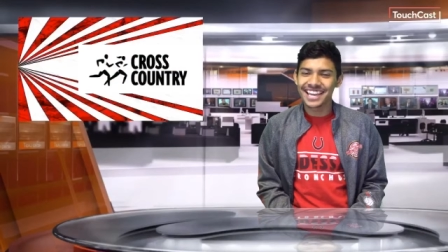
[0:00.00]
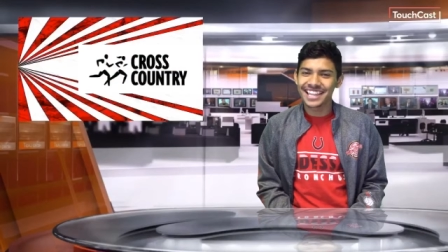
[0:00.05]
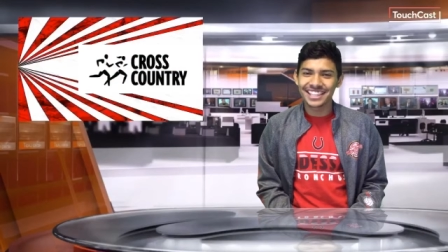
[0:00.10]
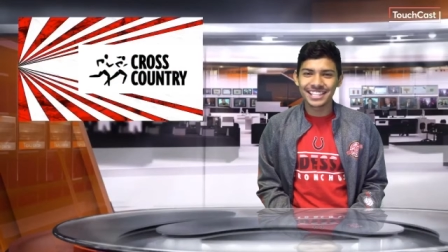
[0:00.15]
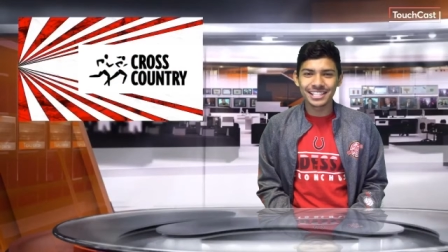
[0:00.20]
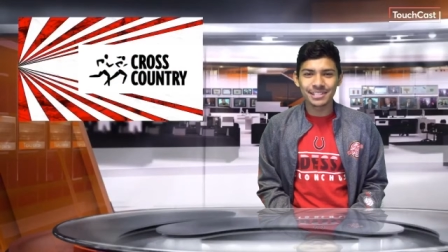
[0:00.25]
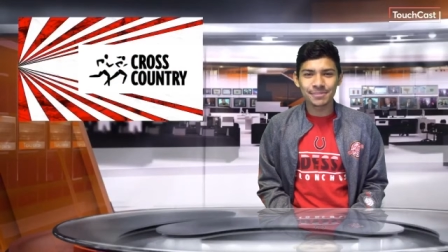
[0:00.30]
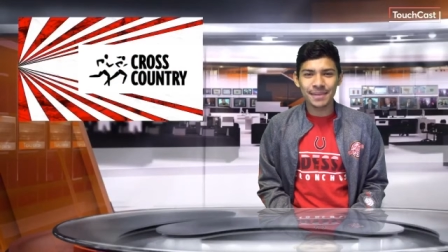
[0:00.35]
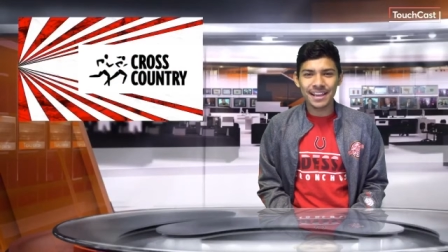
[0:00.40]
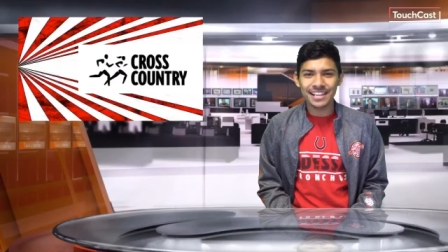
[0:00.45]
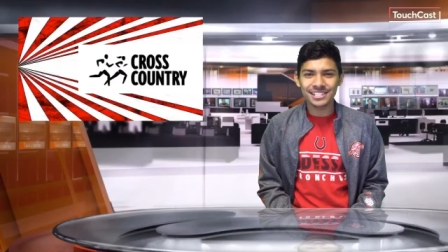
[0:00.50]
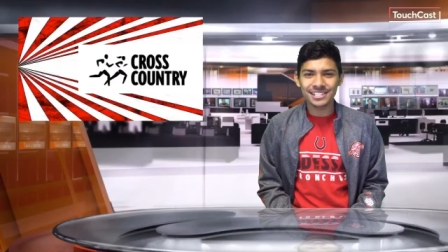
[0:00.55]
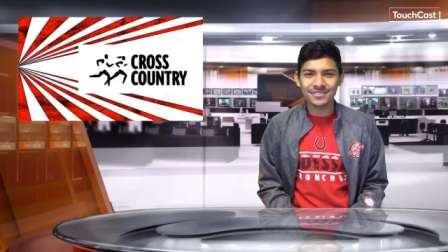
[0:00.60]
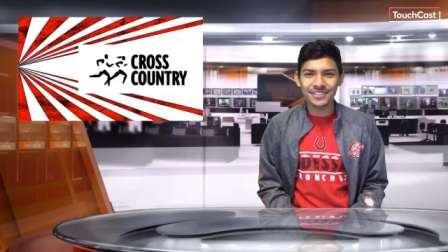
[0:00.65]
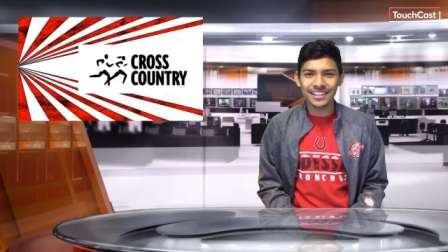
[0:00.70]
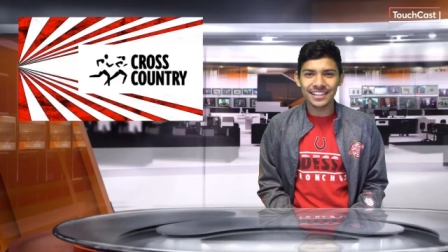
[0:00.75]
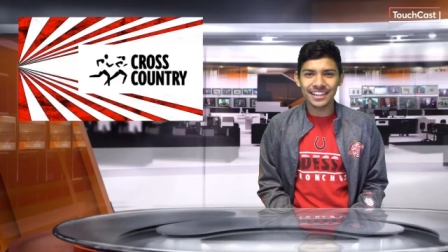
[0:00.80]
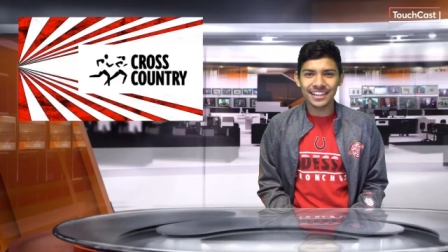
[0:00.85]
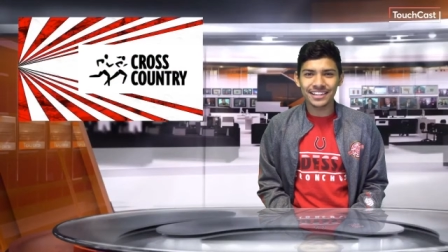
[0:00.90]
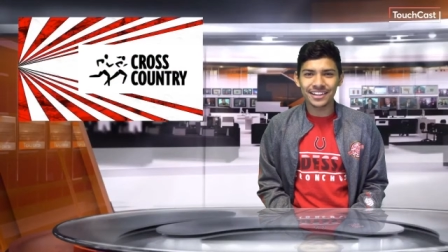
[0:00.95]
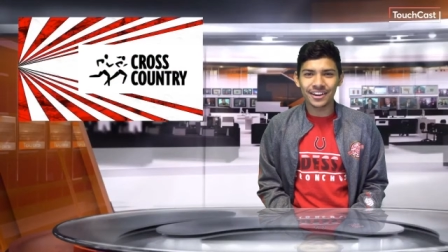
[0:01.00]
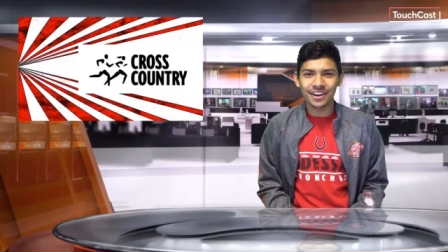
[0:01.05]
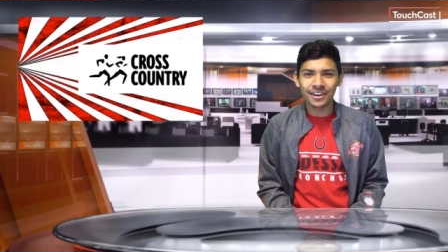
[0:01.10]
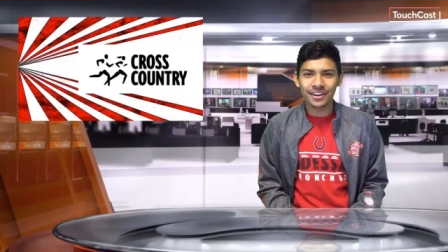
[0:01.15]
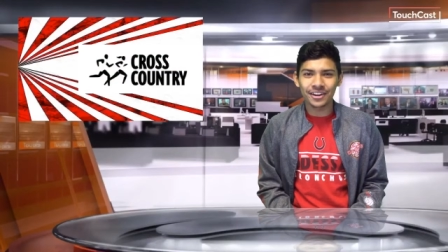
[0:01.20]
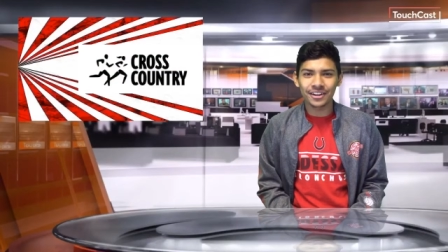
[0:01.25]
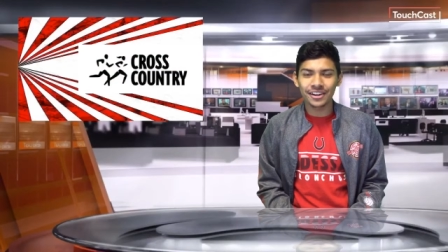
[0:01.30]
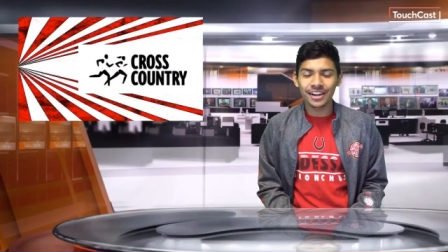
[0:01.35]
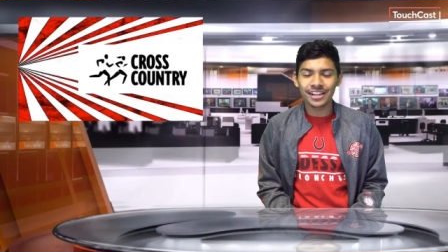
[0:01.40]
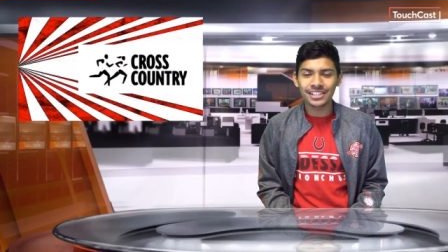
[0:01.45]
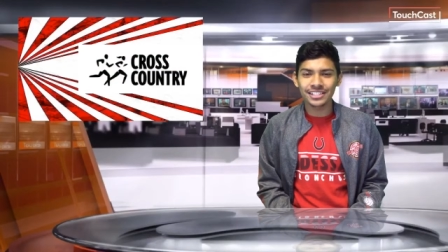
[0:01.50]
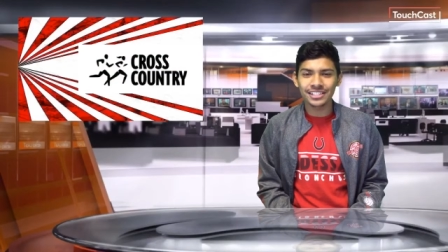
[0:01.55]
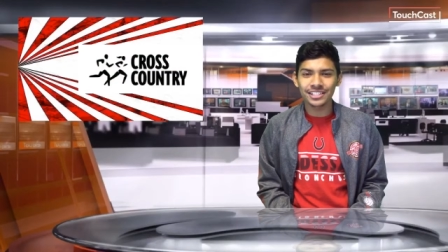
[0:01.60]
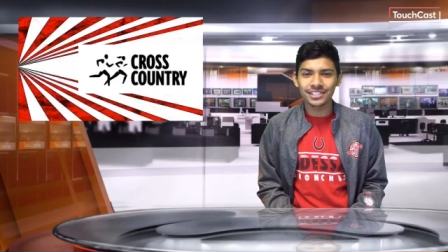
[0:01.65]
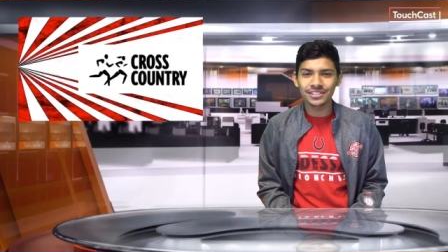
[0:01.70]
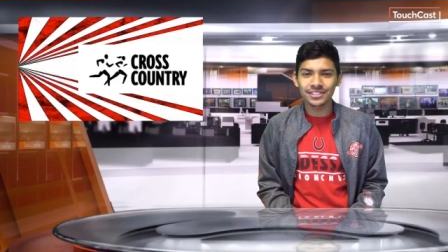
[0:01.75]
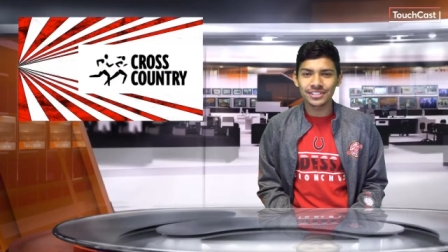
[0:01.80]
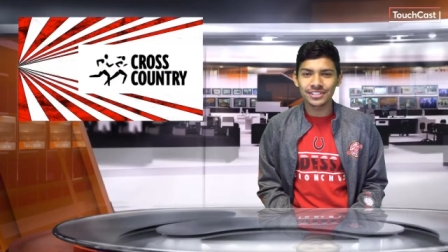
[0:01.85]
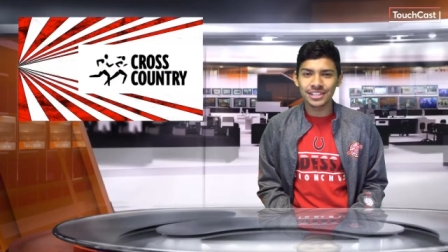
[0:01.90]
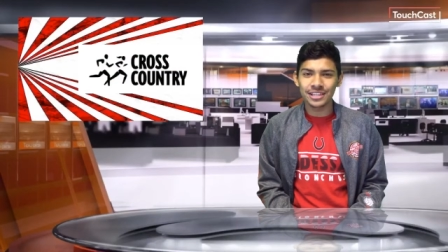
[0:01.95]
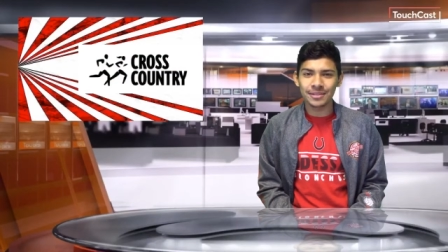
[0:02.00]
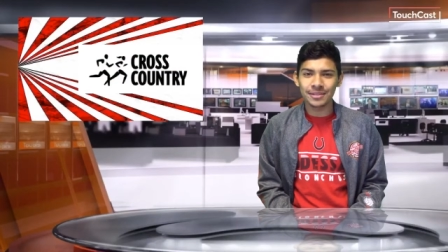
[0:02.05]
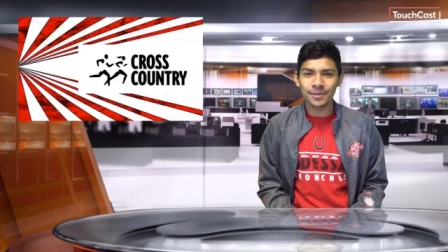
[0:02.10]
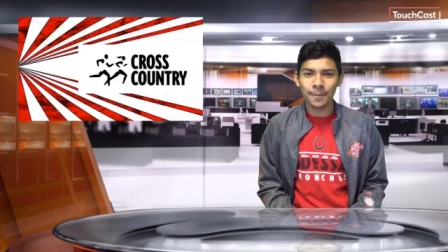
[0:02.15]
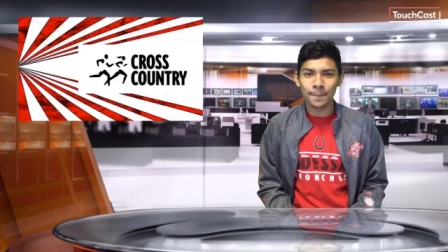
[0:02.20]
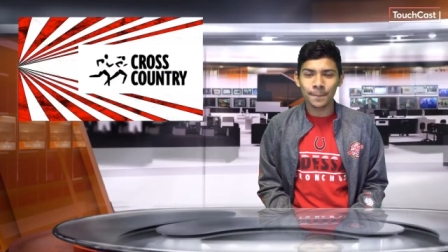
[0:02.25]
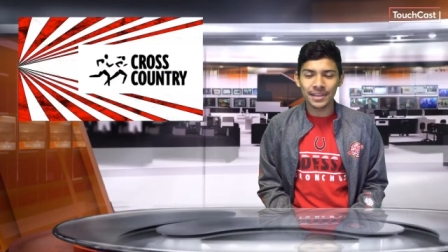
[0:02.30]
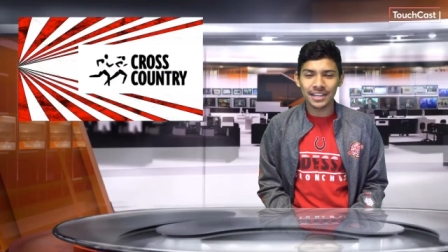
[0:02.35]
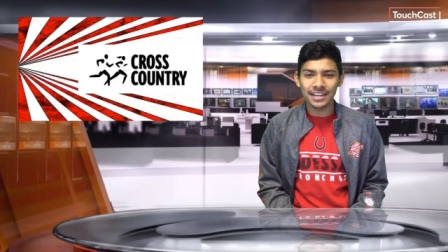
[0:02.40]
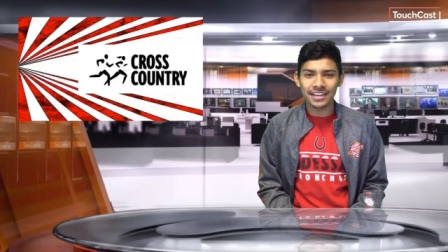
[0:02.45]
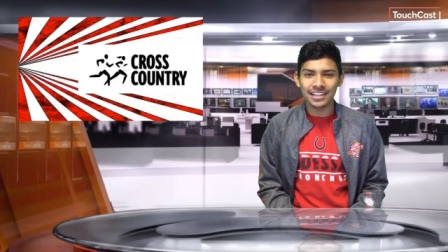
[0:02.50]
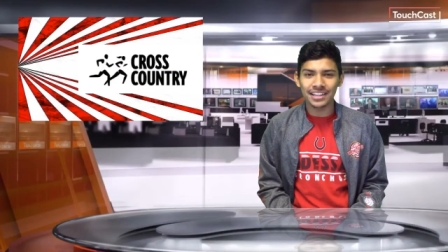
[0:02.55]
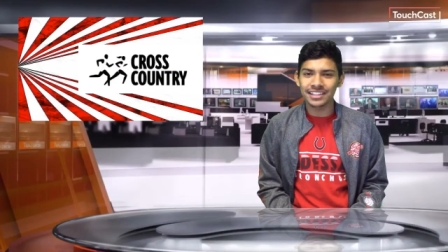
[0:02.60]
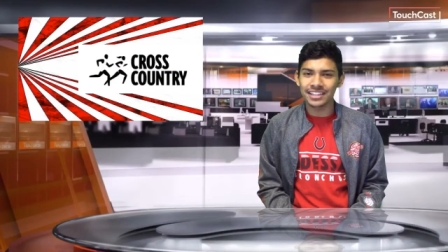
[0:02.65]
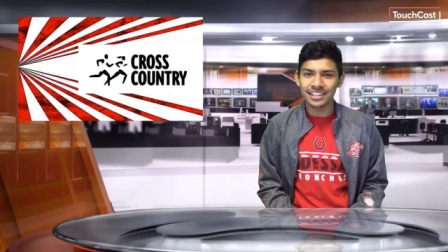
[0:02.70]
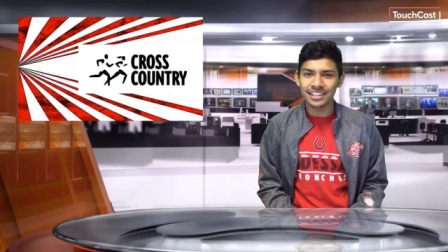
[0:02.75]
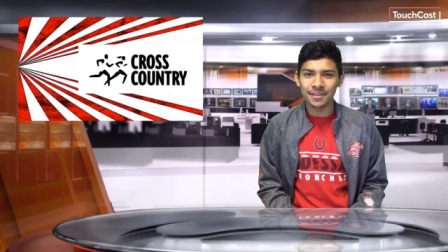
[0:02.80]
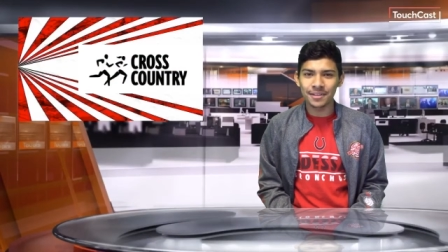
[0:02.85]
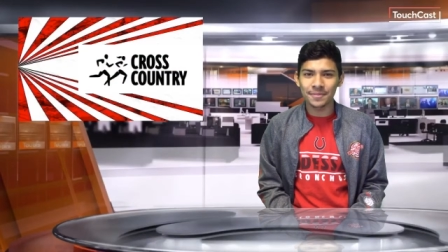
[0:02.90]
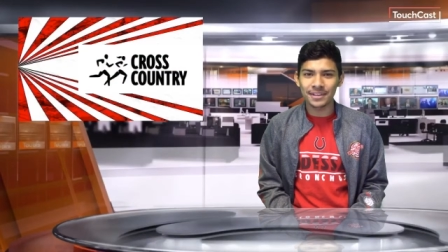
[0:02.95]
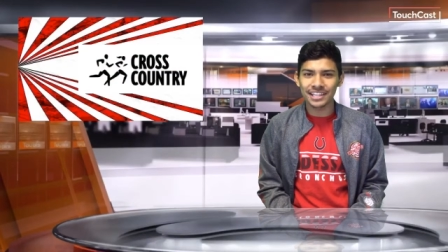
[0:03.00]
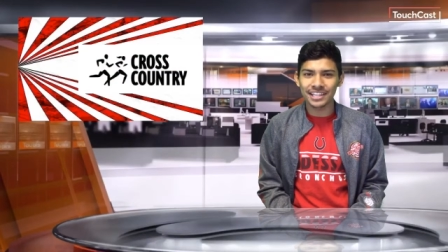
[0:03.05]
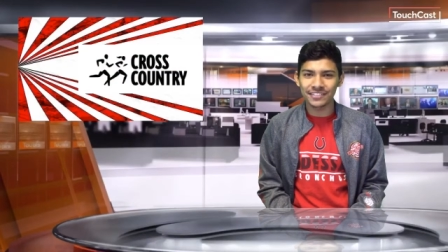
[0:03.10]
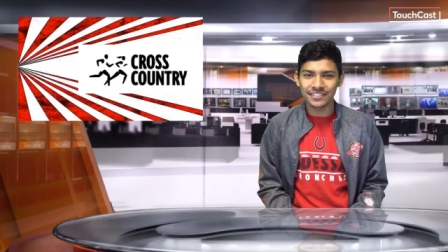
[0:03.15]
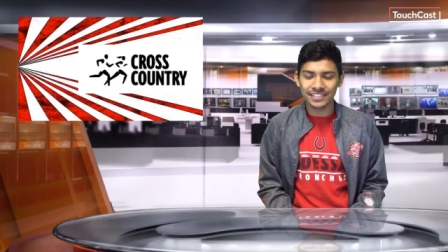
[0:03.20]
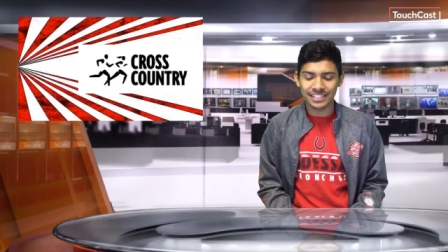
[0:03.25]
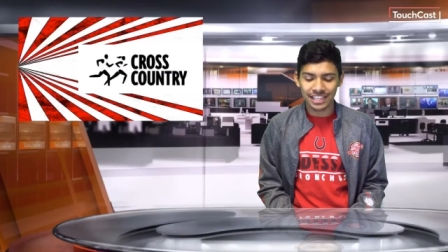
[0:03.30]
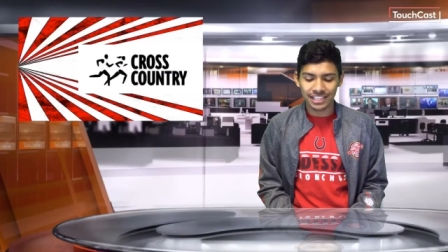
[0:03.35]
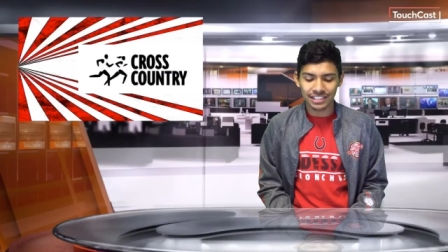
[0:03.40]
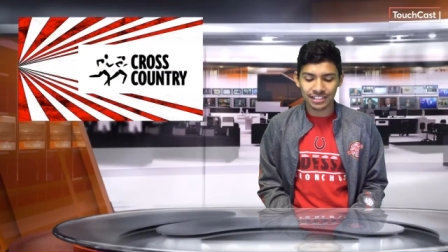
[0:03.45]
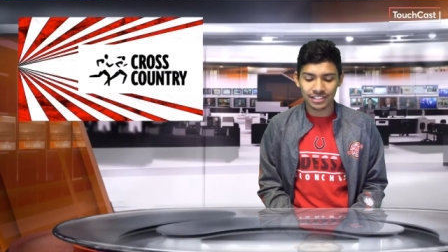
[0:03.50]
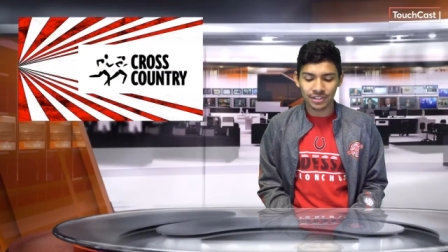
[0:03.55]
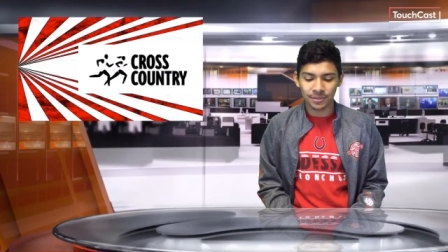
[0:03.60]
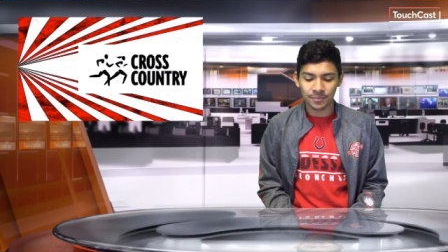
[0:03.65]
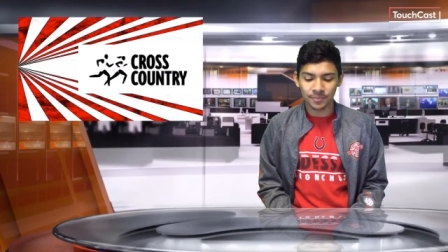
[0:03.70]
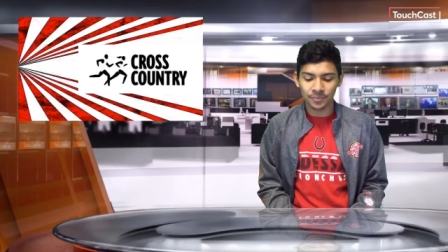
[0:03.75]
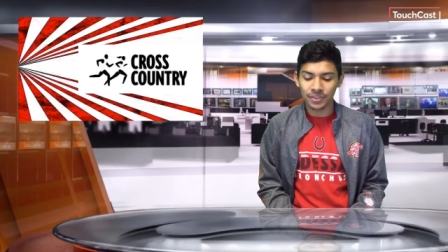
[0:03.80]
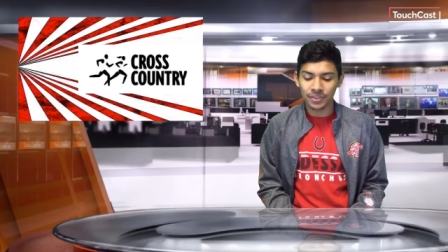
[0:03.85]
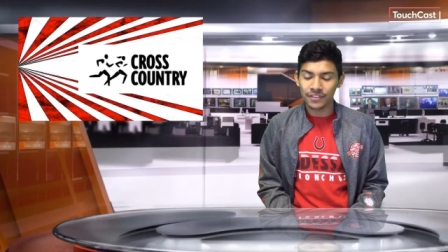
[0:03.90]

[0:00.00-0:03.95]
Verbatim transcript: This past weekend, our cross-country team competed in the Lubbock Invitational.